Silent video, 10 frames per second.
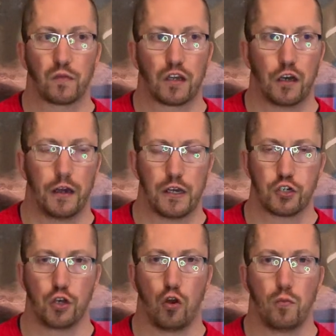
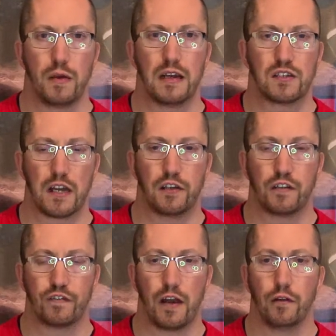Kayasho Mini Z
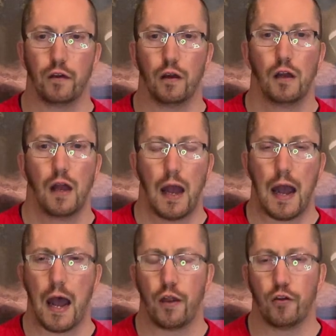Defender,
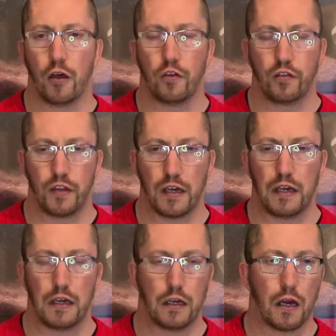and
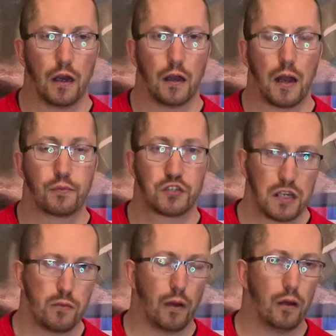the
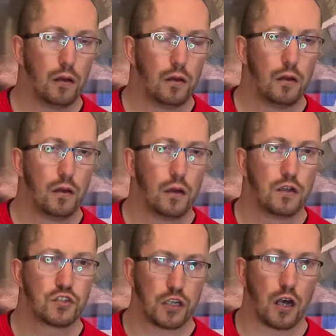Absema
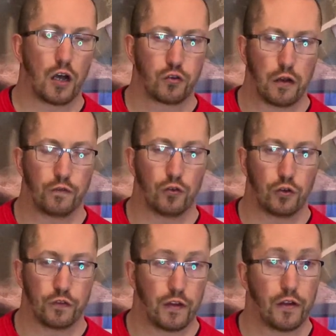CR24
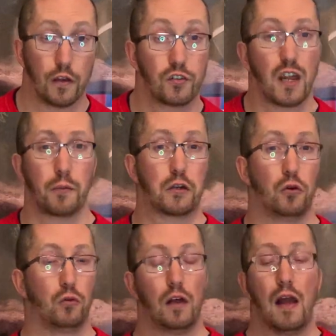Defender. So that'd be
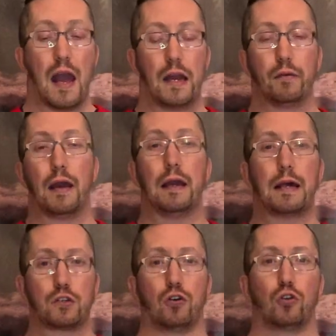cool. Anyway,
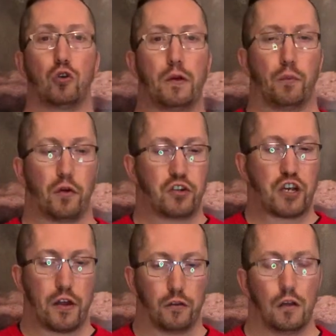that's all coming up on the
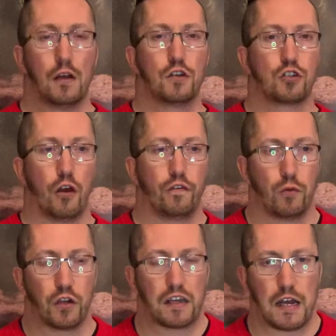channel. So if you
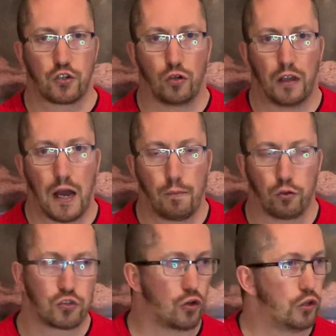want to catch all that,
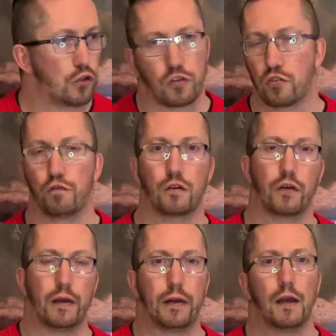plus all the other stuff we're
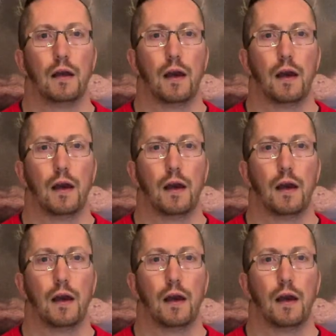doing,